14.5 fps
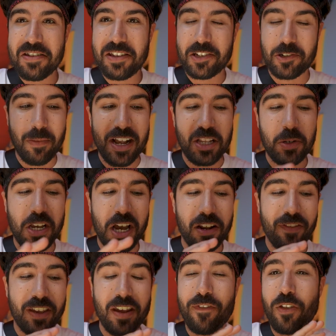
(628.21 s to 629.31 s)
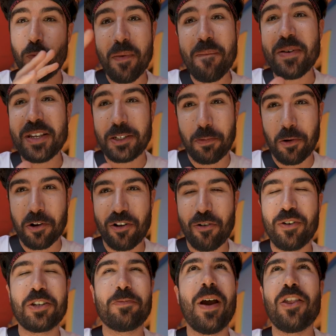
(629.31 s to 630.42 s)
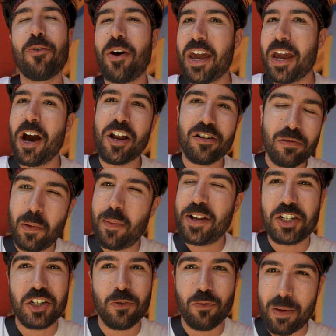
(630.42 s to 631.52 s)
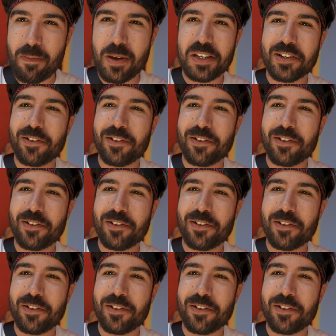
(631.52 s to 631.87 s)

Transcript: This reminds me kind of like of the Wimpy's burger, which, by the way, honorable mention to Wimpy's.